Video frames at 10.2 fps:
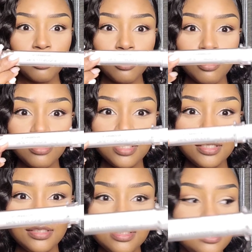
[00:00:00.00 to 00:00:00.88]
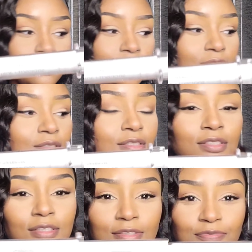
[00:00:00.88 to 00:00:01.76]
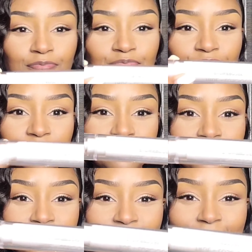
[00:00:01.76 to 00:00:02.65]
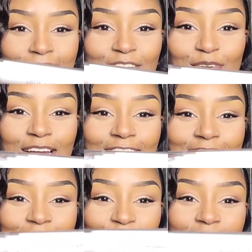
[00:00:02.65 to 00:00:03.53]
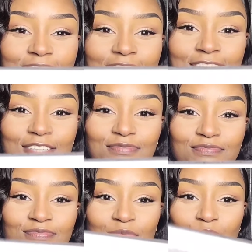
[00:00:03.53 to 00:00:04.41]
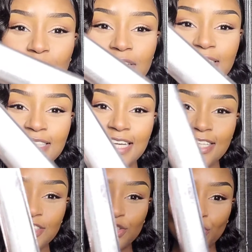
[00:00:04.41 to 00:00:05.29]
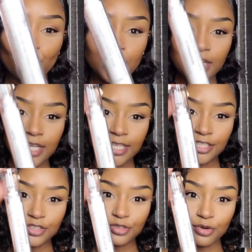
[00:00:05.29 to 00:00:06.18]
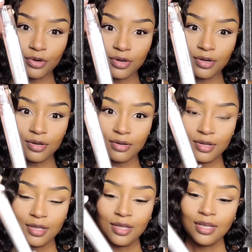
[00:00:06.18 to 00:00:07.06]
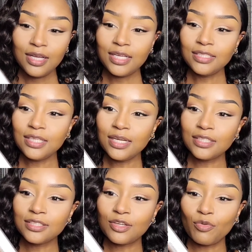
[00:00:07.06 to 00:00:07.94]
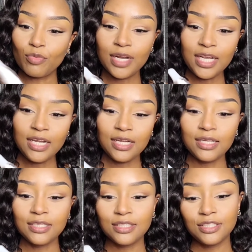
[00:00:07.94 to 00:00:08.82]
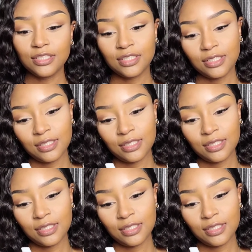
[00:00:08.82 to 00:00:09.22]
girl look at this look why'd i get so excited but it's like a syringe girl it's like a syringe